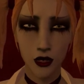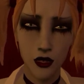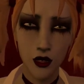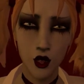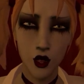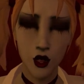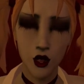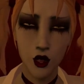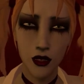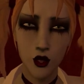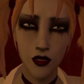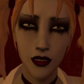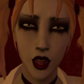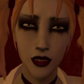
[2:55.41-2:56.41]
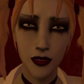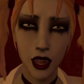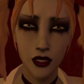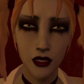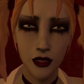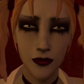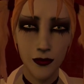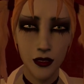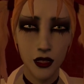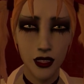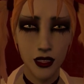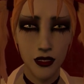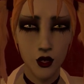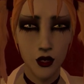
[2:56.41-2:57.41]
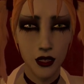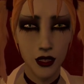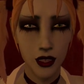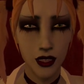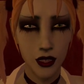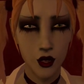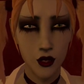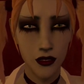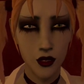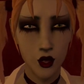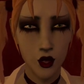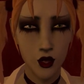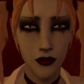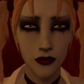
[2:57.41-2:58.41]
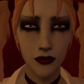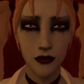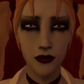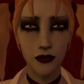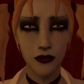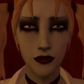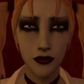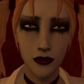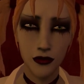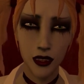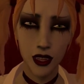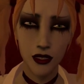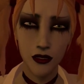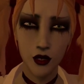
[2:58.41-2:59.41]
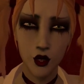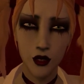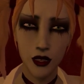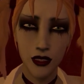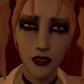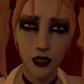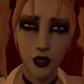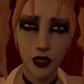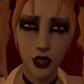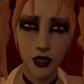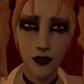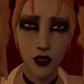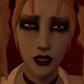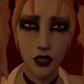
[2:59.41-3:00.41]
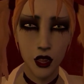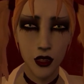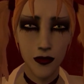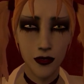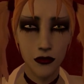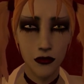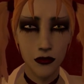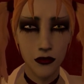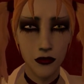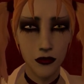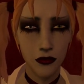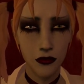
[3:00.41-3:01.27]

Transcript: I know. You've got my sympathy. Really. You, have do. my sympathy. I'm gonna hit you I over the head with a baseball bat. Myself.